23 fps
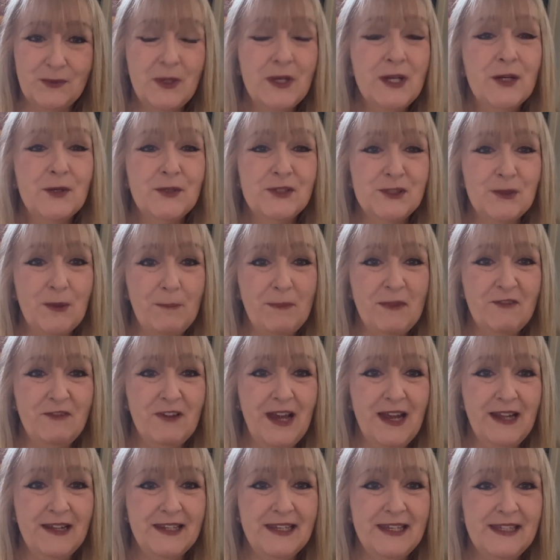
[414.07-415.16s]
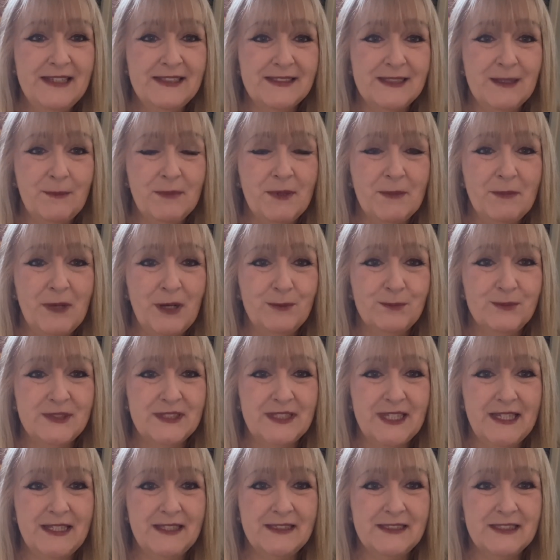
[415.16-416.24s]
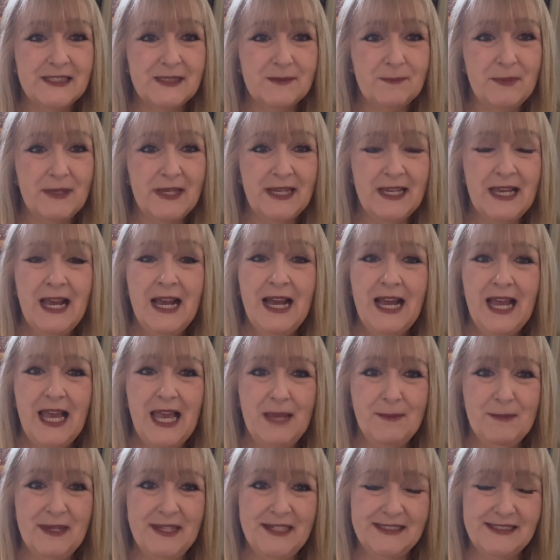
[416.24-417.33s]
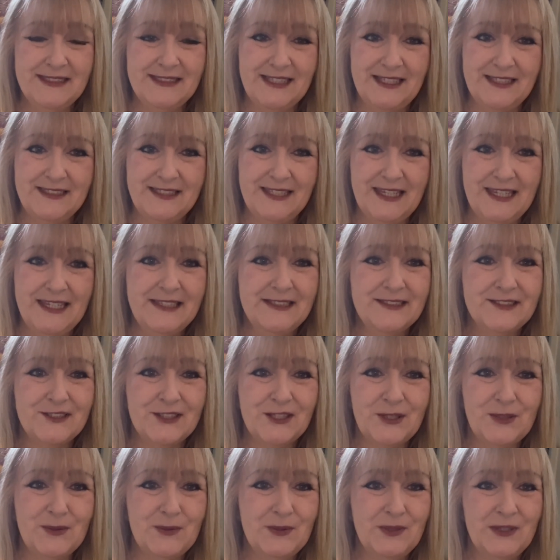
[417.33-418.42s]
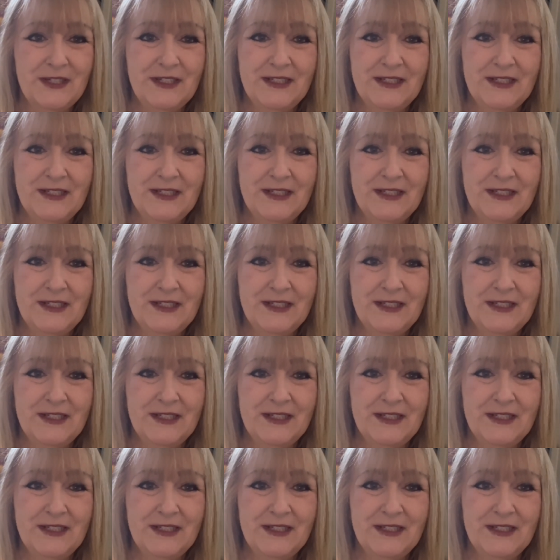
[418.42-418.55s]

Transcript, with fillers: We do up the valleys and up the mountains, but I'm in a city, so